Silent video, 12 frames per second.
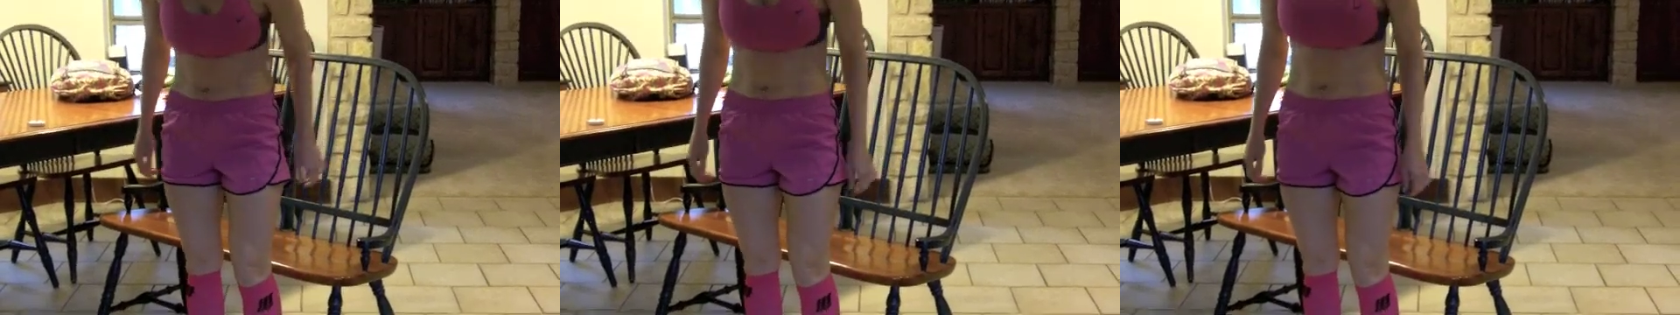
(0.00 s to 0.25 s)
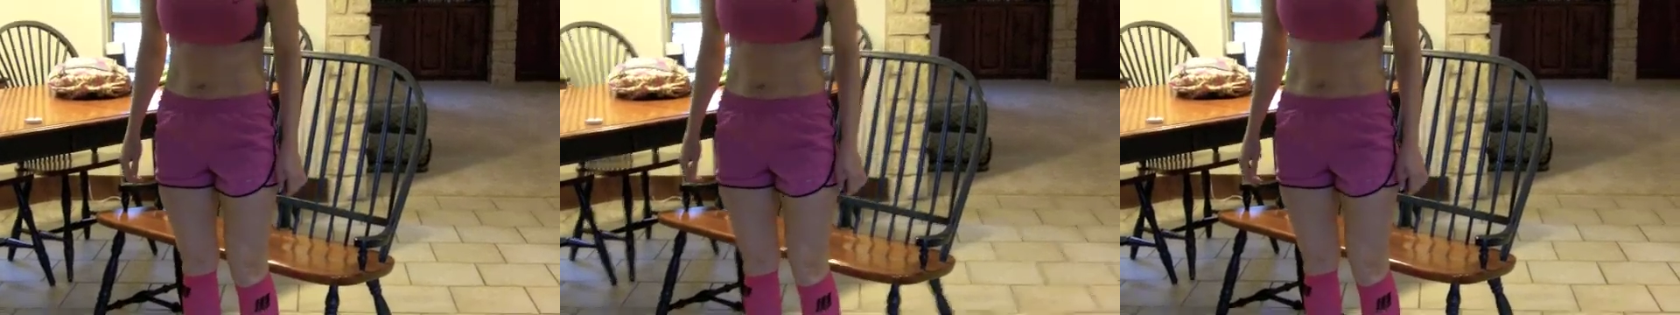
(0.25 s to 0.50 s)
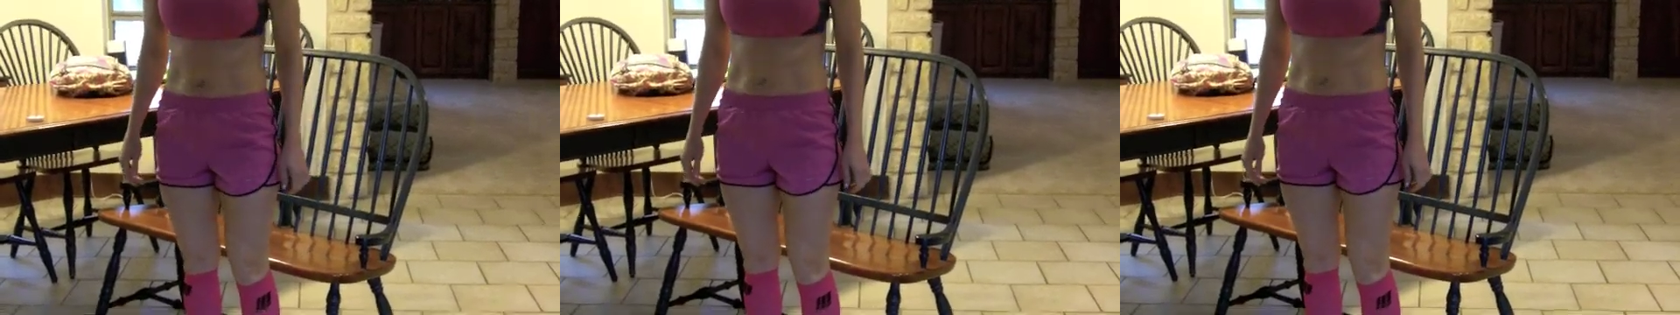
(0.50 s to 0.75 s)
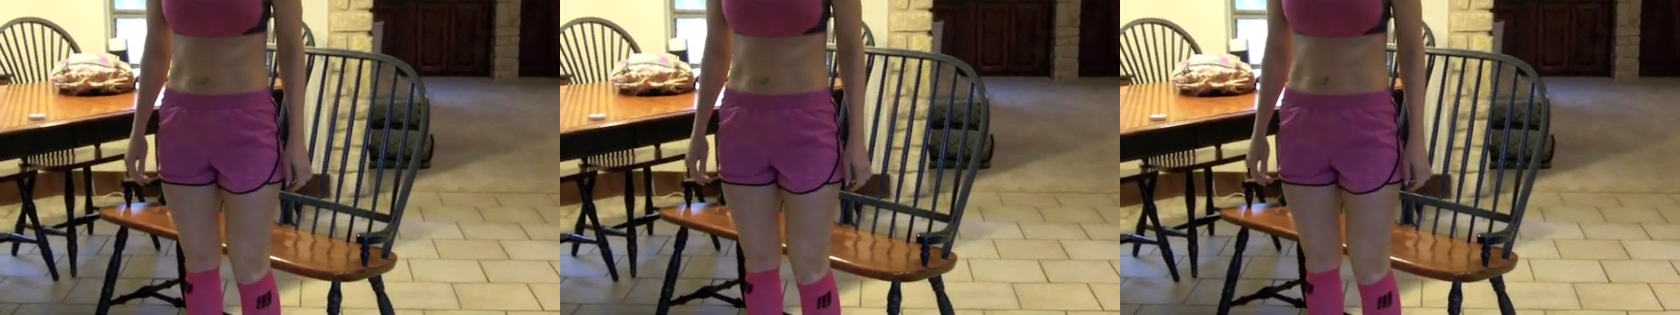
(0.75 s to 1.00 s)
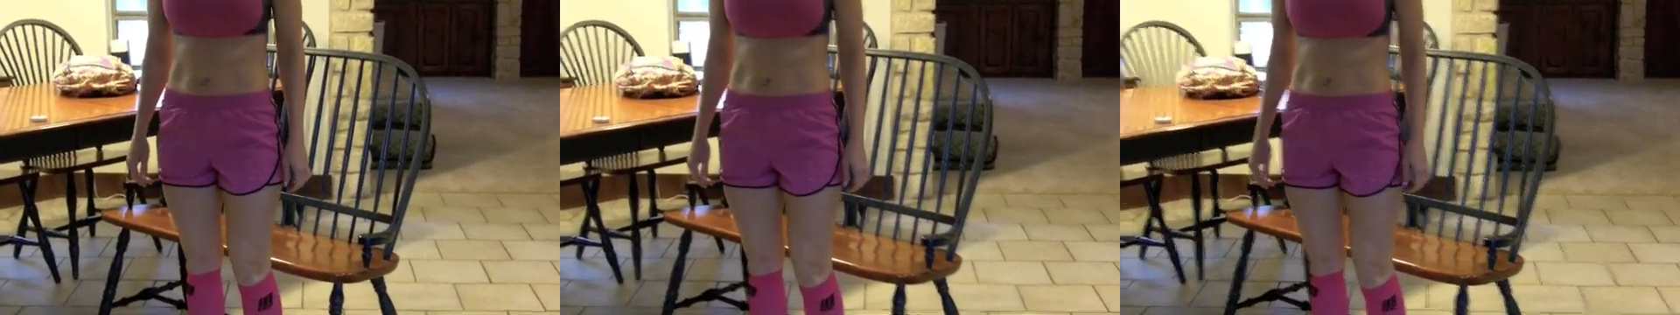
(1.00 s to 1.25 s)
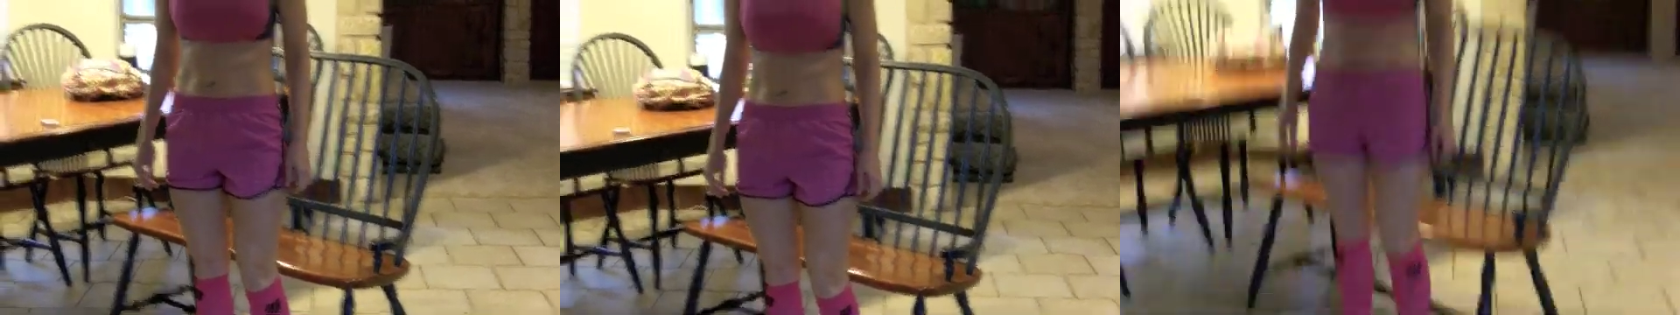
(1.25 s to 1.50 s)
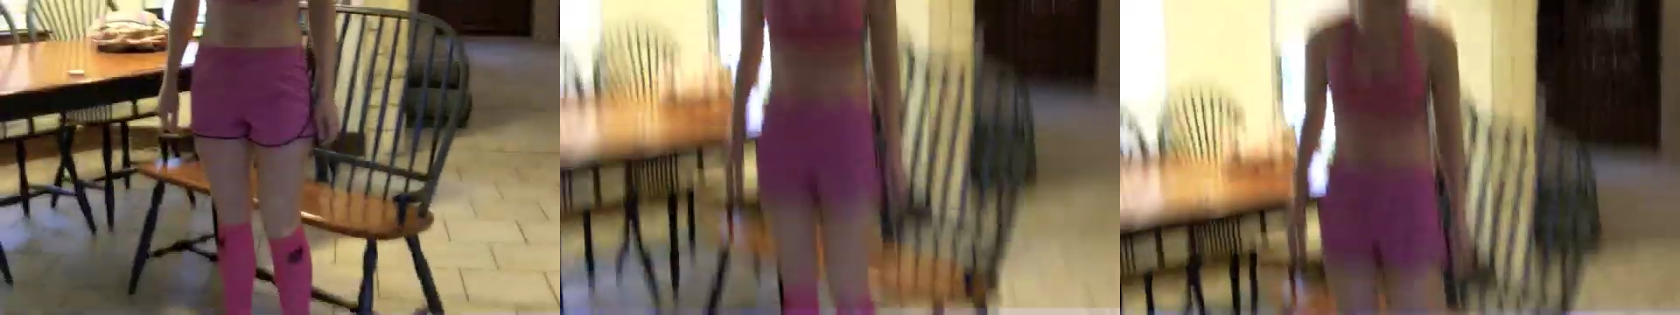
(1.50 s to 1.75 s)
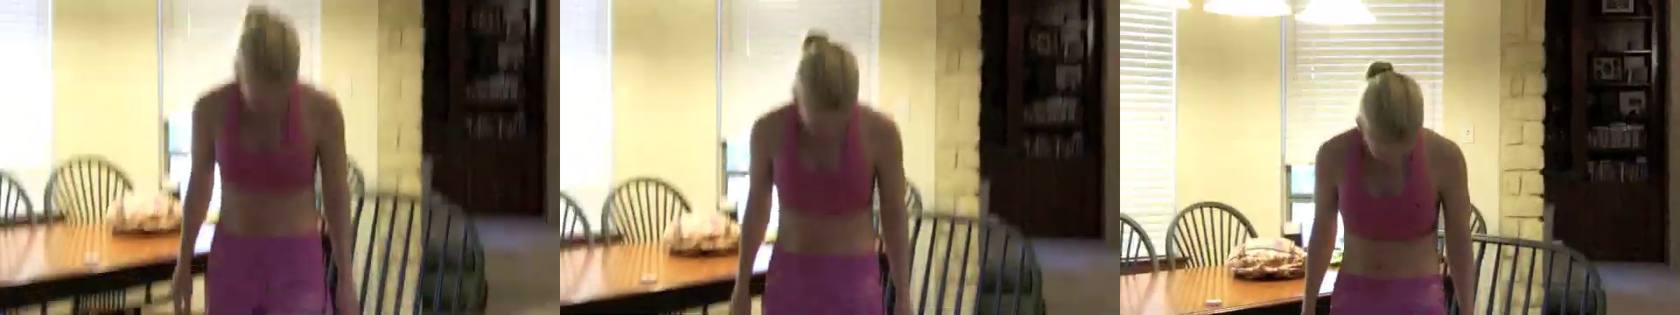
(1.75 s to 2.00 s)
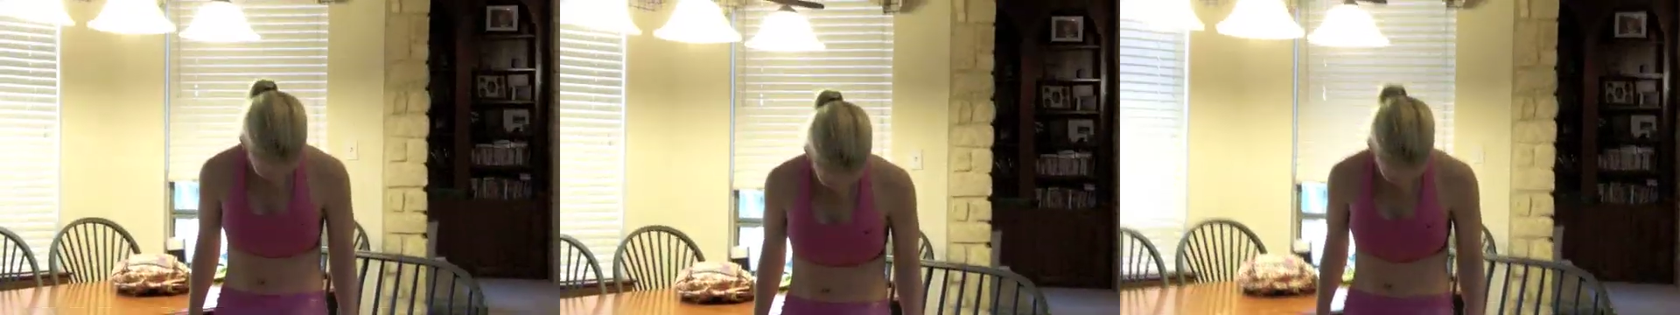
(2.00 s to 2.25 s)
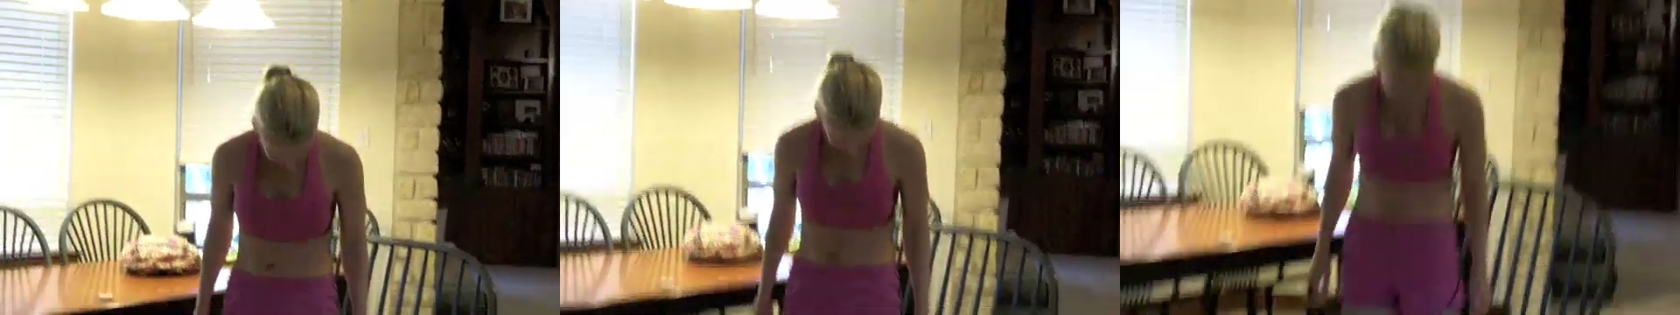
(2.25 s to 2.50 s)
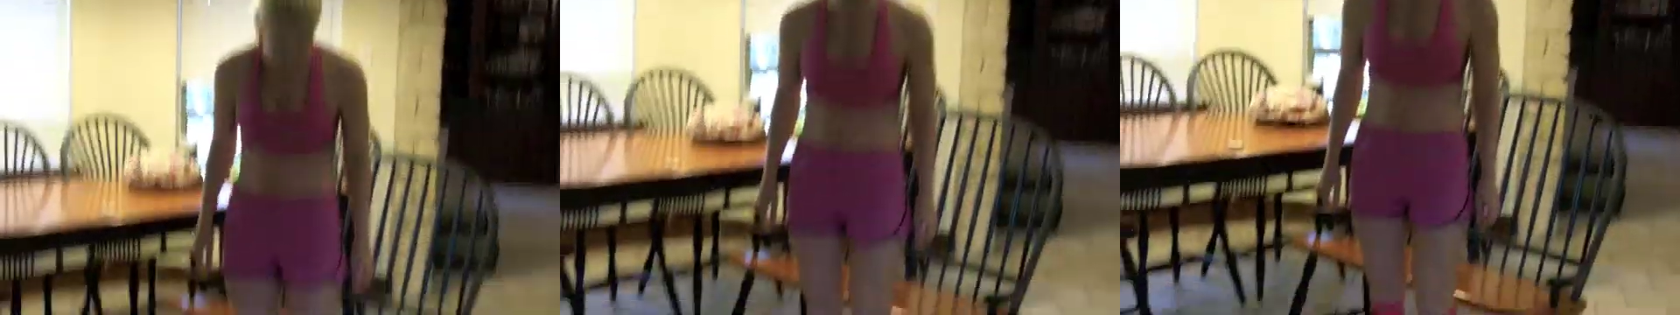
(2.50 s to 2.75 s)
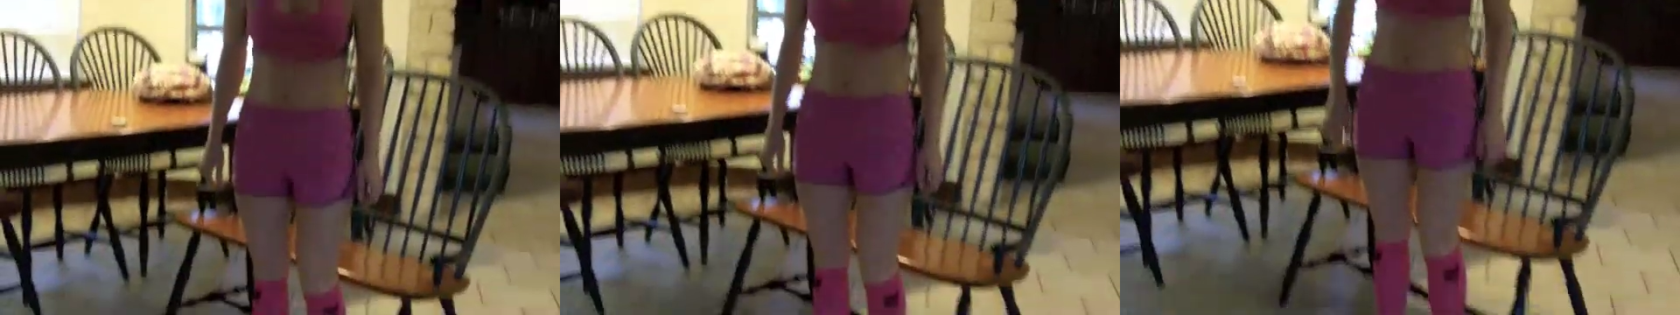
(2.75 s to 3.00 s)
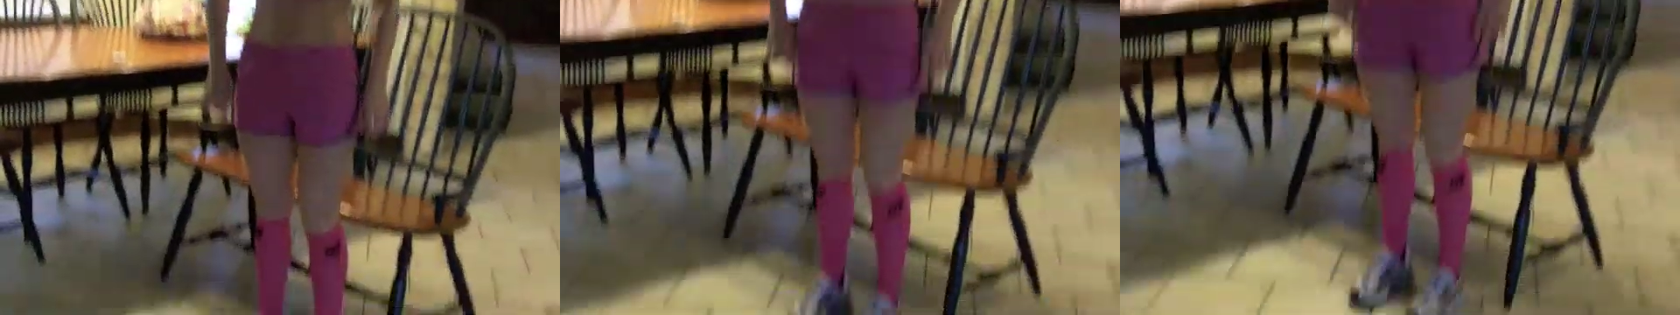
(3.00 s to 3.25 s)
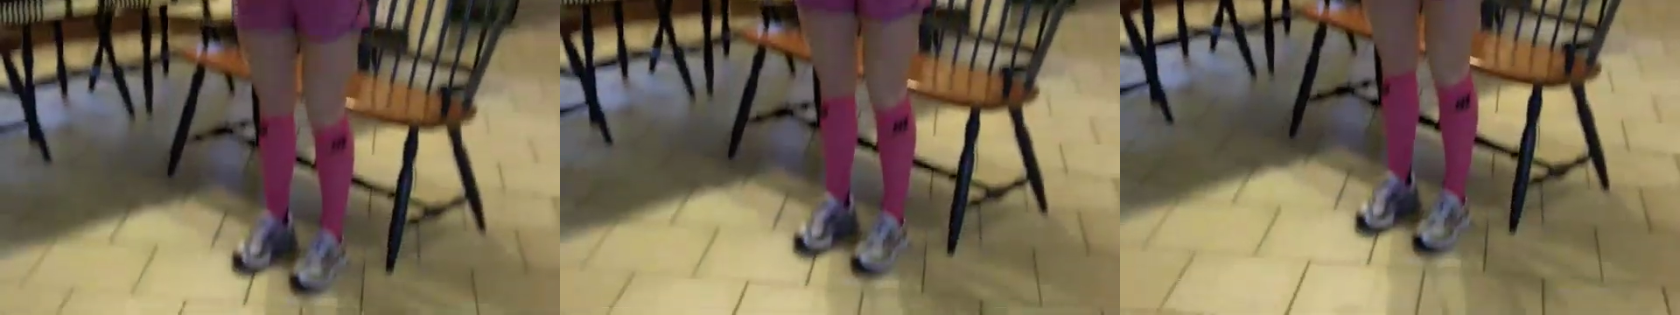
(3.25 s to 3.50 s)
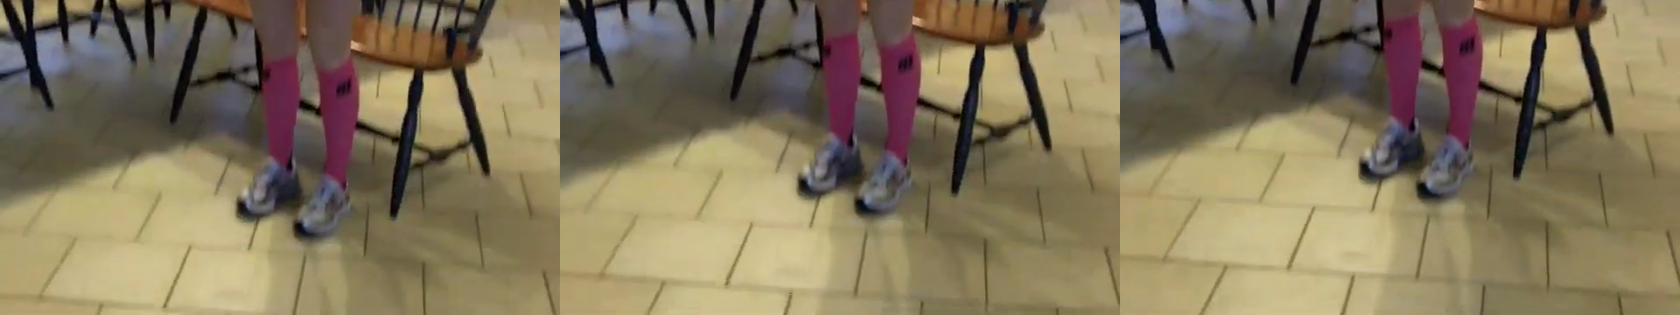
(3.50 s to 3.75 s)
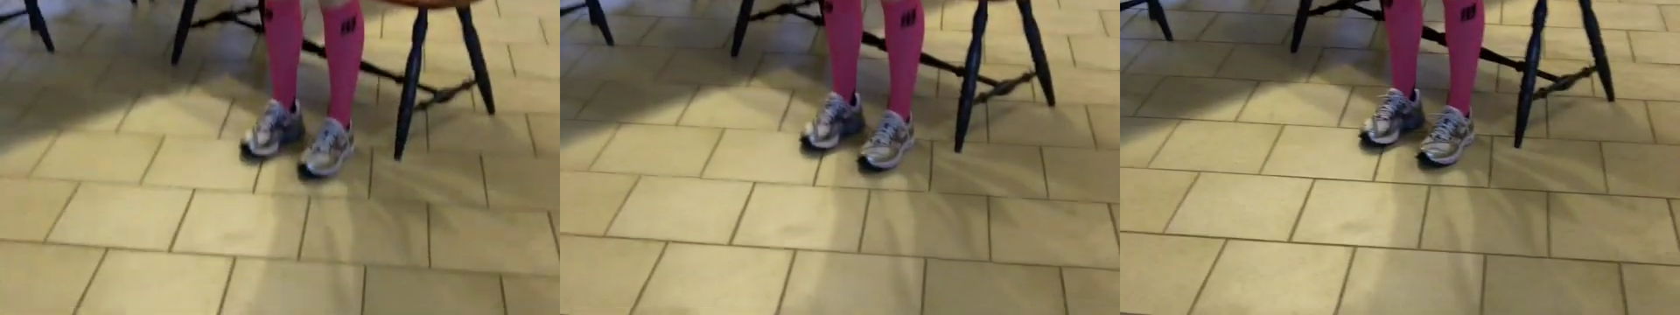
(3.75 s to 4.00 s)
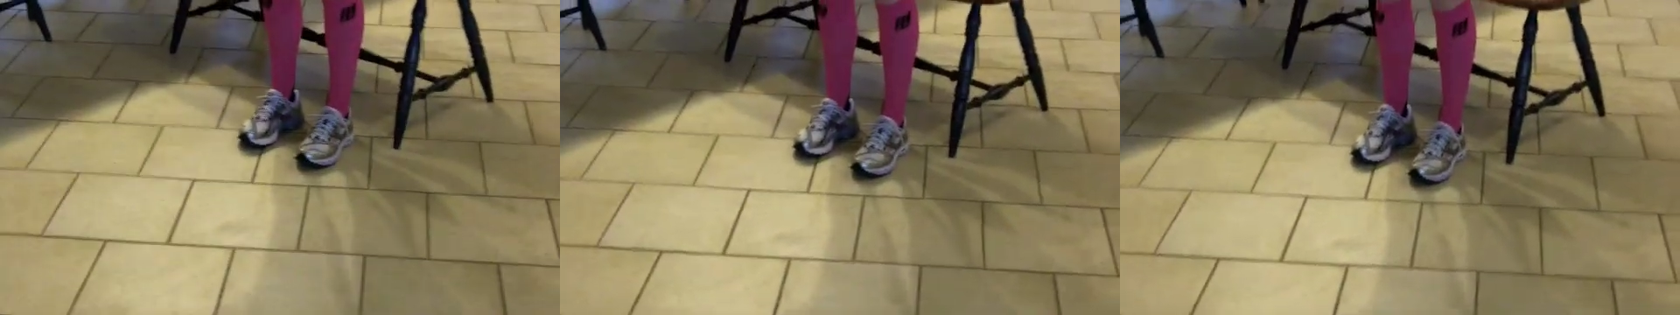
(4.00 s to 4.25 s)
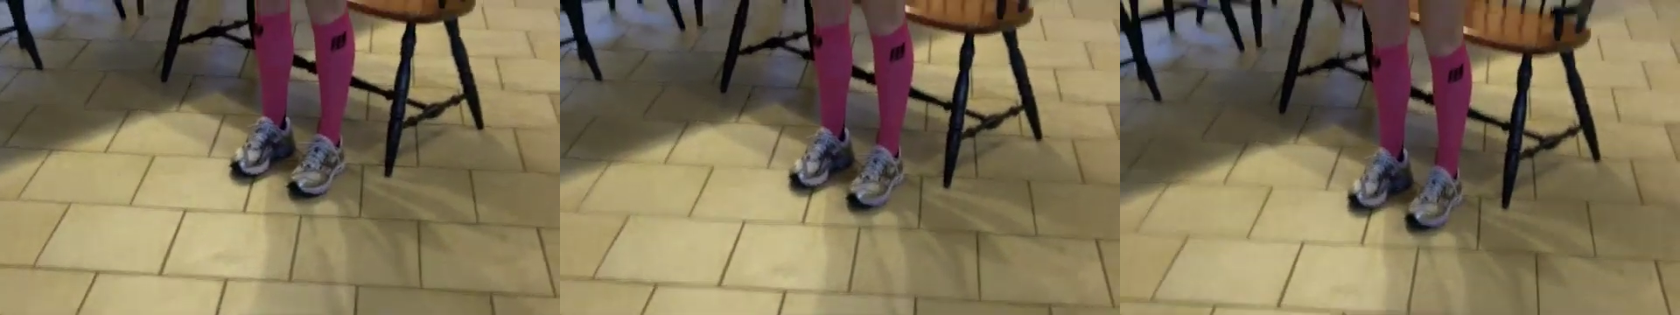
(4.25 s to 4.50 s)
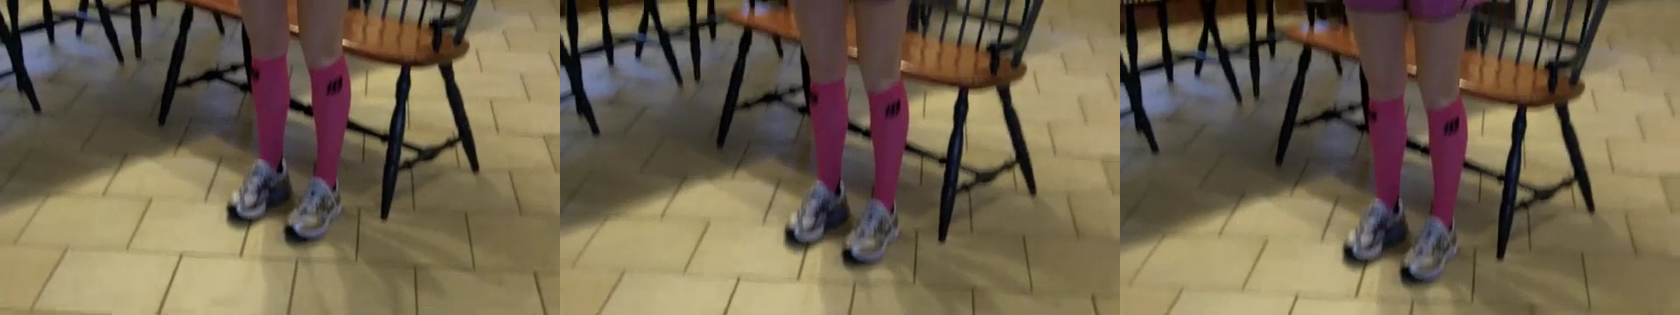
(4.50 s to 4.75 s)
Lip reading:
Nobody's mouth can be seen.